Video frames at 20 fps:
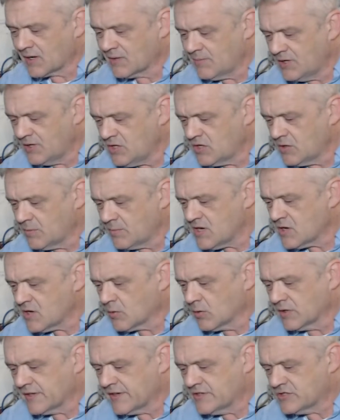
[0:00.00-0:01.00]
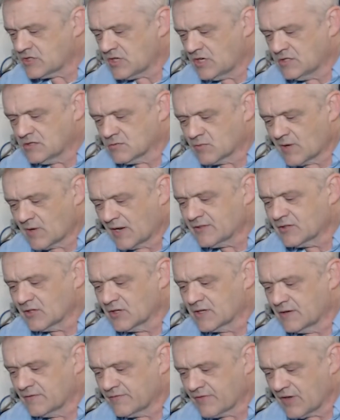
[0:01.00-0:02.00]
aluminium equally is
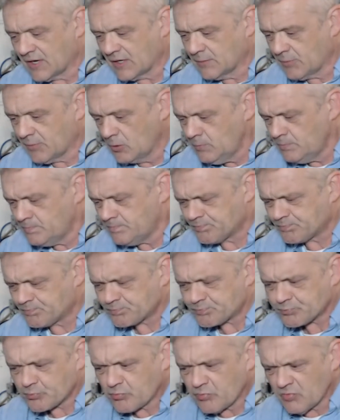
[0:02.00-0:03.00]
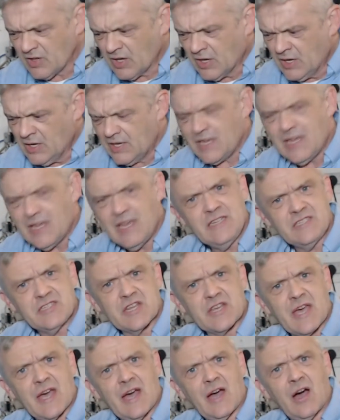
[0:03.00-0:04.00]
readily available,
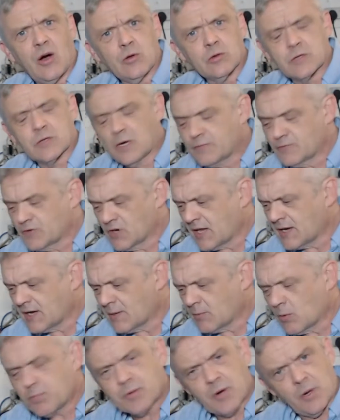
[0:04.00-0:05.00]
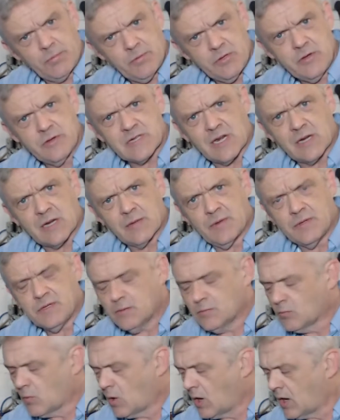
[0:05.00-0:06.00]
easy to get hold of, and again, I would probably use
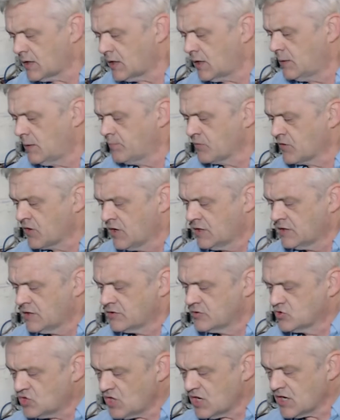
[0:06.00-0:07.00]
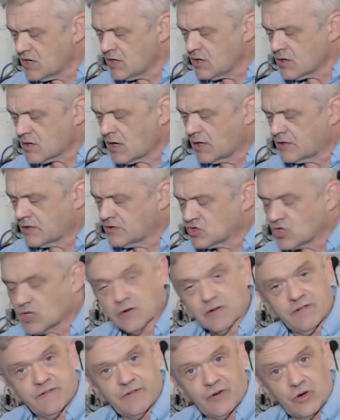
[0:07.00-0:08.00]
aluminium wire. Zinc and
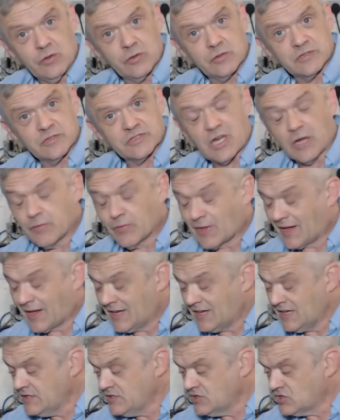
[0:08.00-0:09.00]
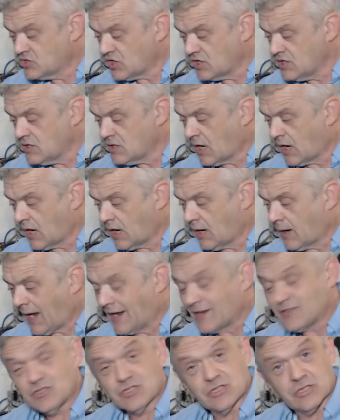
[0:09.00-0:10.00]
zinc foils aren't that easy,
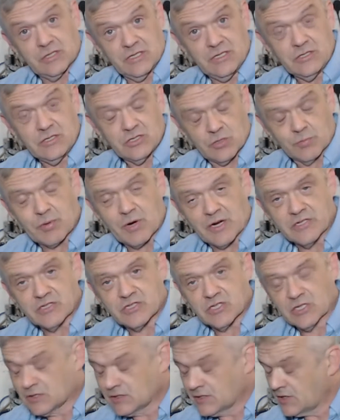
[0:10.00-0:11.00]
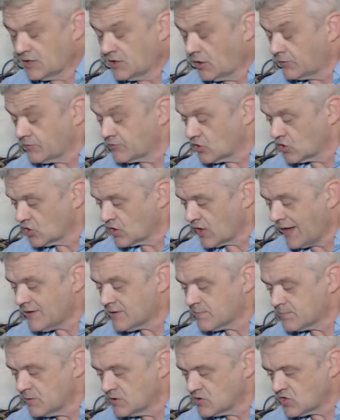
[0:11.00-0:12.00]
actually, surprisingly enough, to
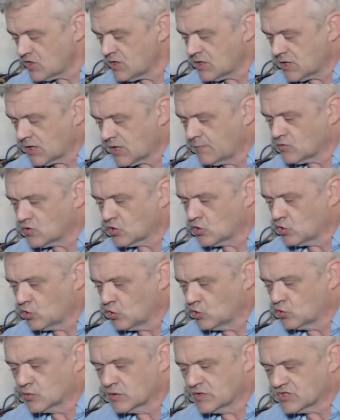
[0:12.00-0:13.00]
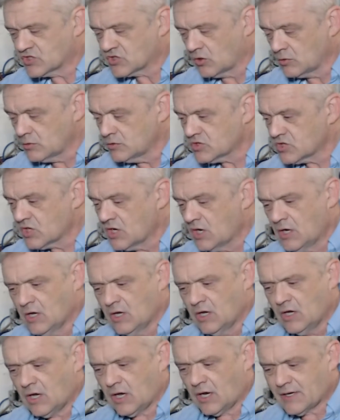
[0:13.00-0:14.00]
get, but zinc gives a good result.
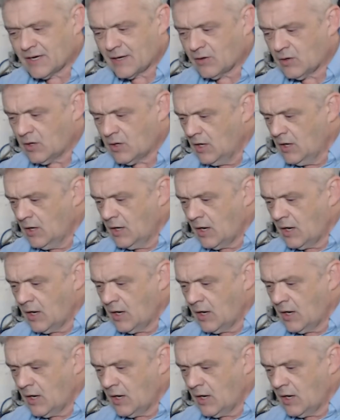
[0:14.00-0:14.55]
And now,